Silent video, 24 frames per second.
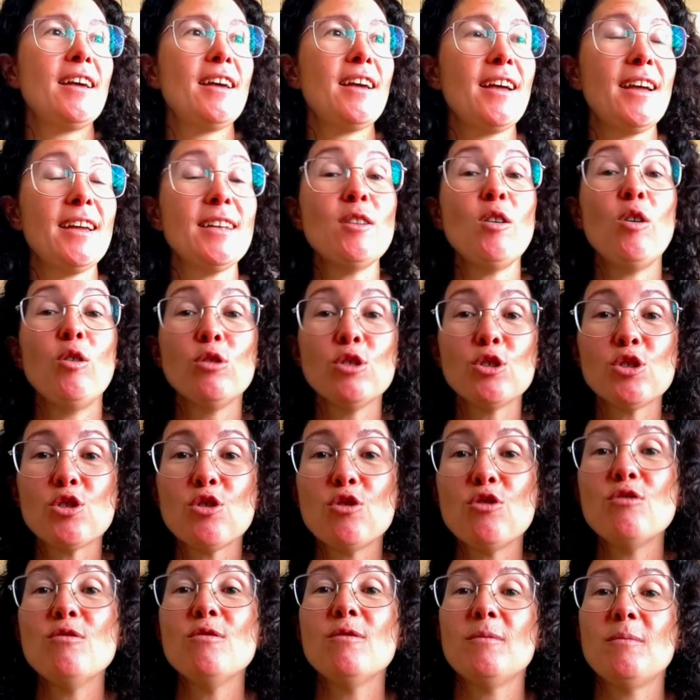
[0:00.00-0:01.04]
And
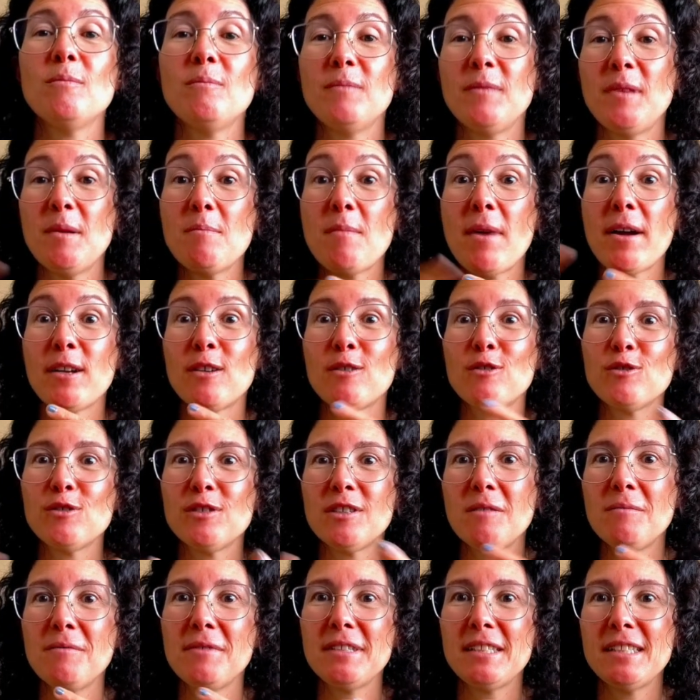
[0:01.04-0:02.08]
also the
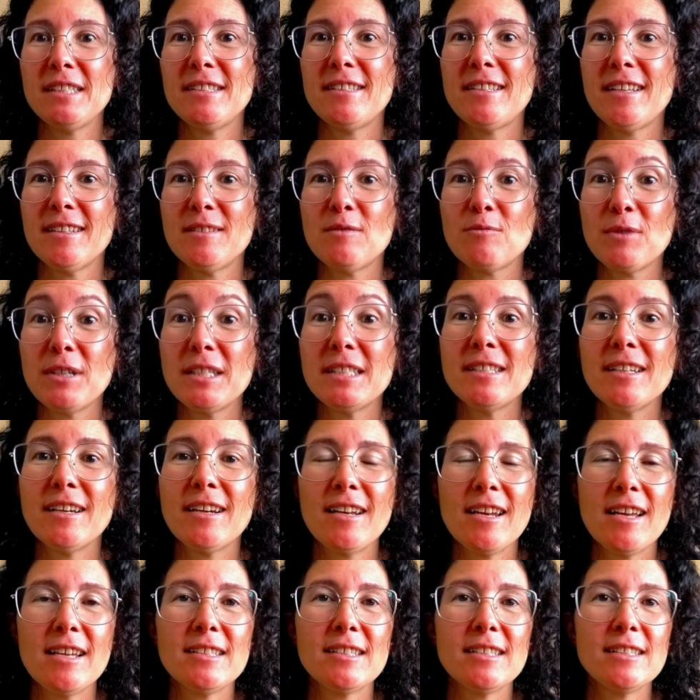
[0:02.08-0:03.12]
microservices that reads the
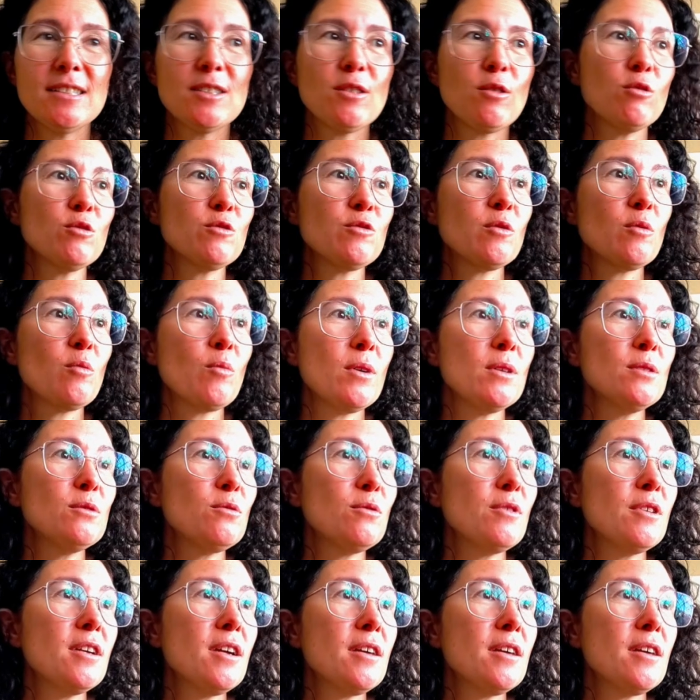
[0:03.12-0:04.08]
classes goes from one to the